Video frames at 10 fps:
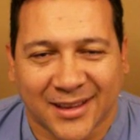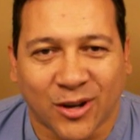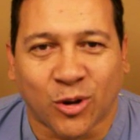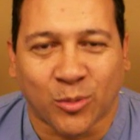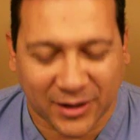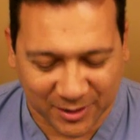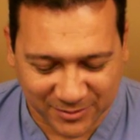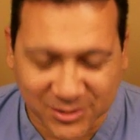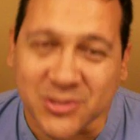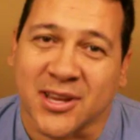Hello, my name
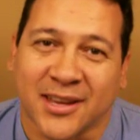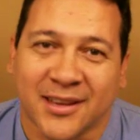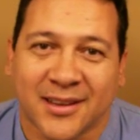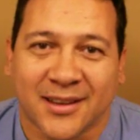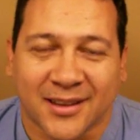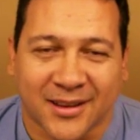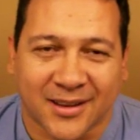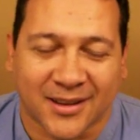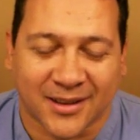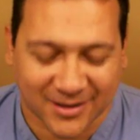is Jose
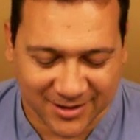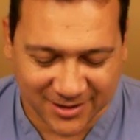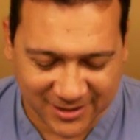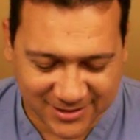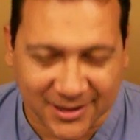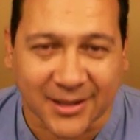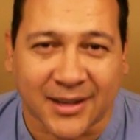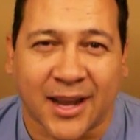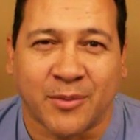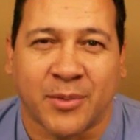Arias.
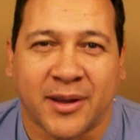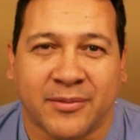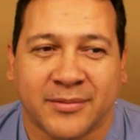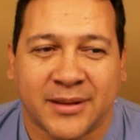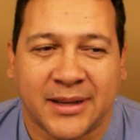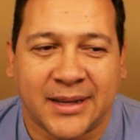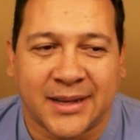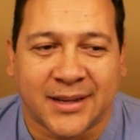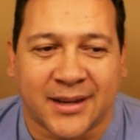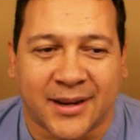I had my
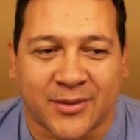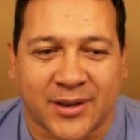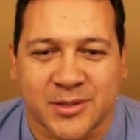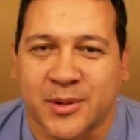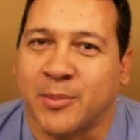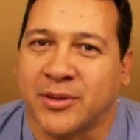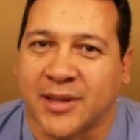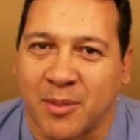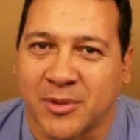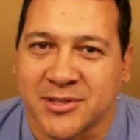hair transplant about
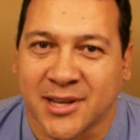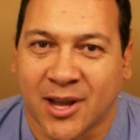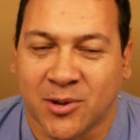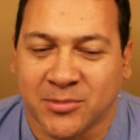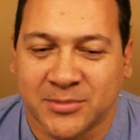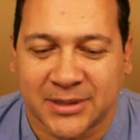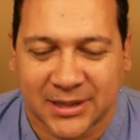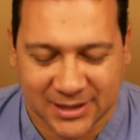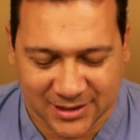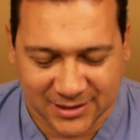9 months ago.
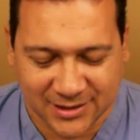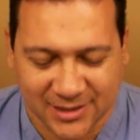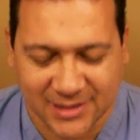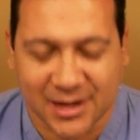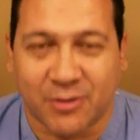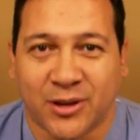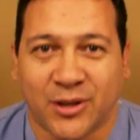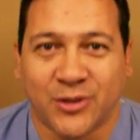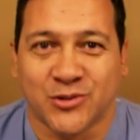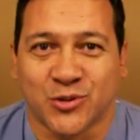This is how it
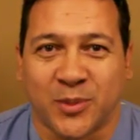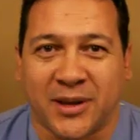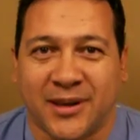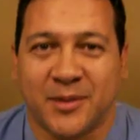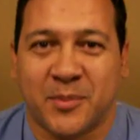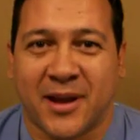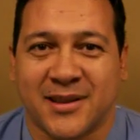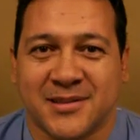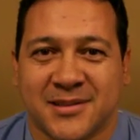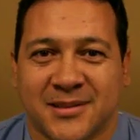used to be in the
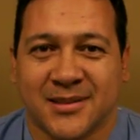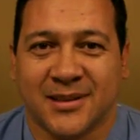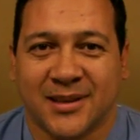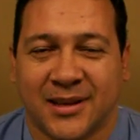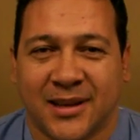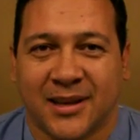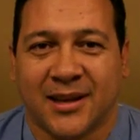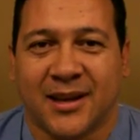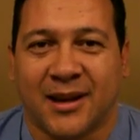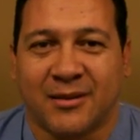past.
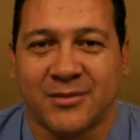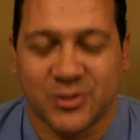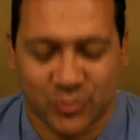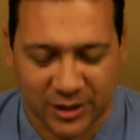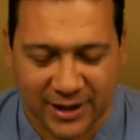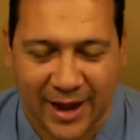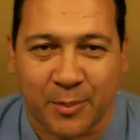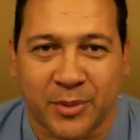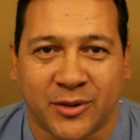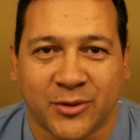I was really
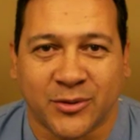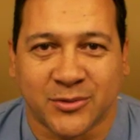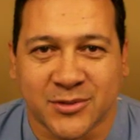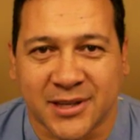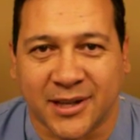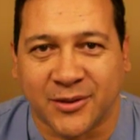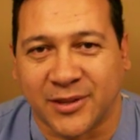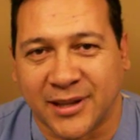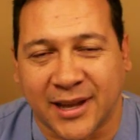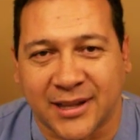happy to see,
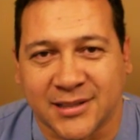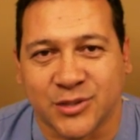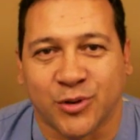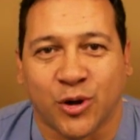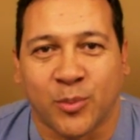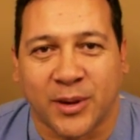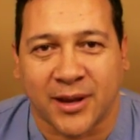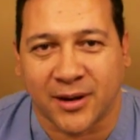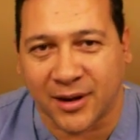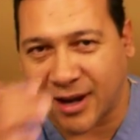that they can just regrow my
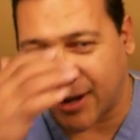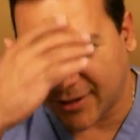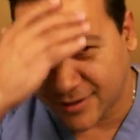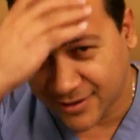hairline.